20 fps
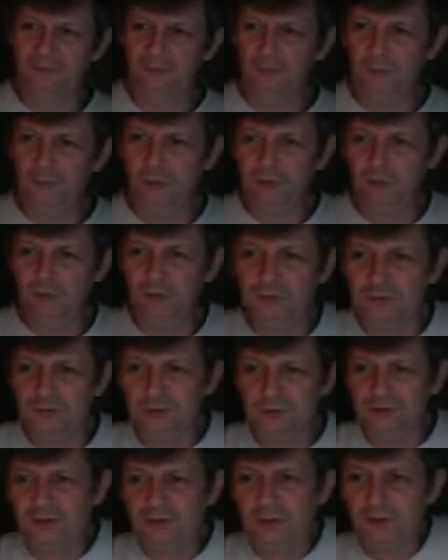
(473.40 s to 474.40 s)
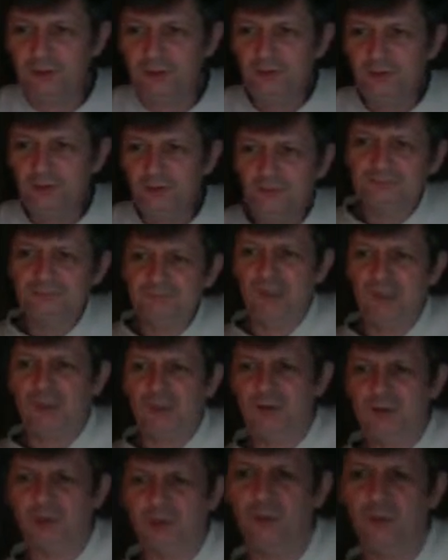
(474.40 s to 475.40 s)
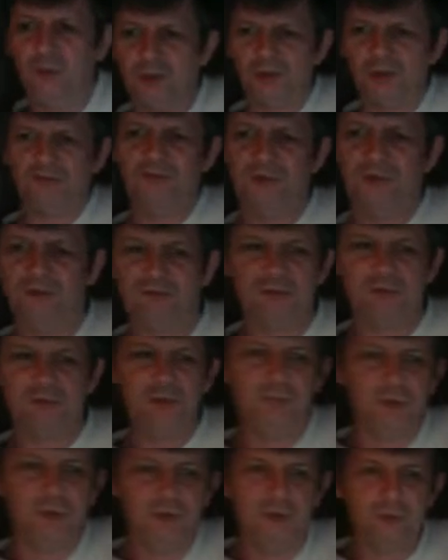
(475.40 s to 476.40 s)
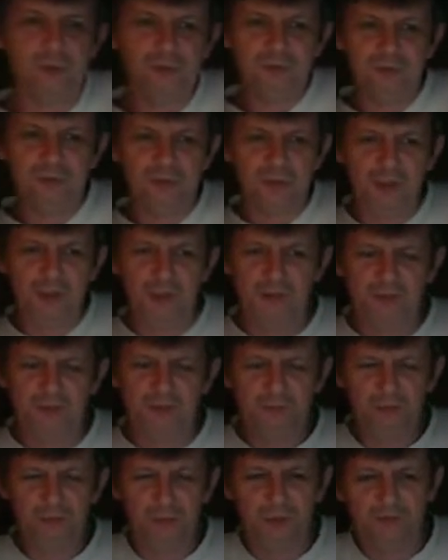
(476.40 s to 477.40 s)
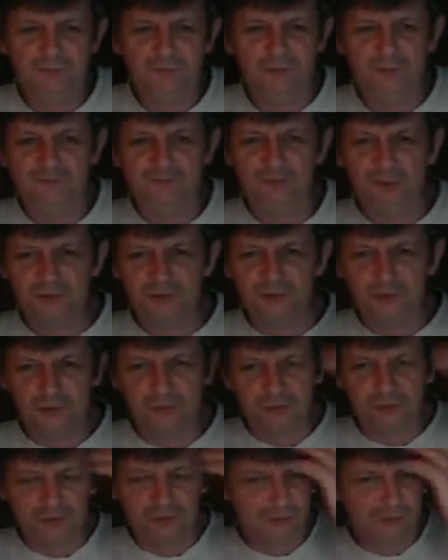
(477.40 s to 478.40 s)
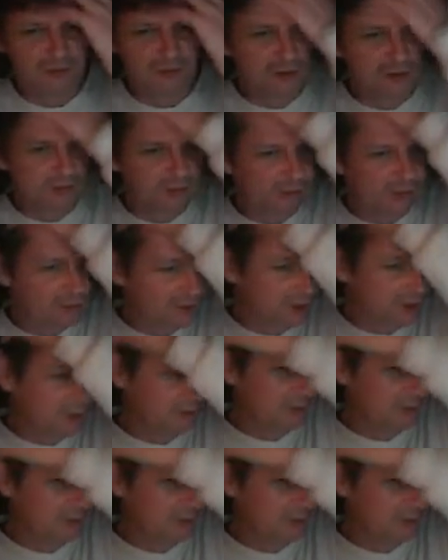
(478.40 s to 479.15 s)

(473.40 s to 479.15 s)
few bottles at a time. I only ordered, I think, 3 bottles and paid $25 or something shipping on